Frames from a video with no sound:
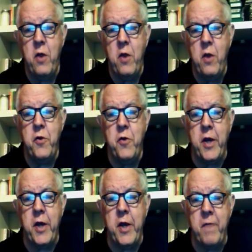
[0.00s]
you
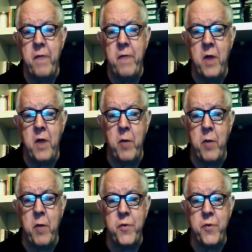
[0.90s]
get a phenomenon
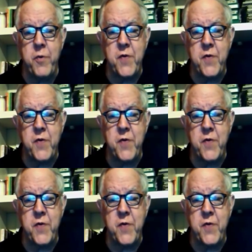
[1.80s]
which is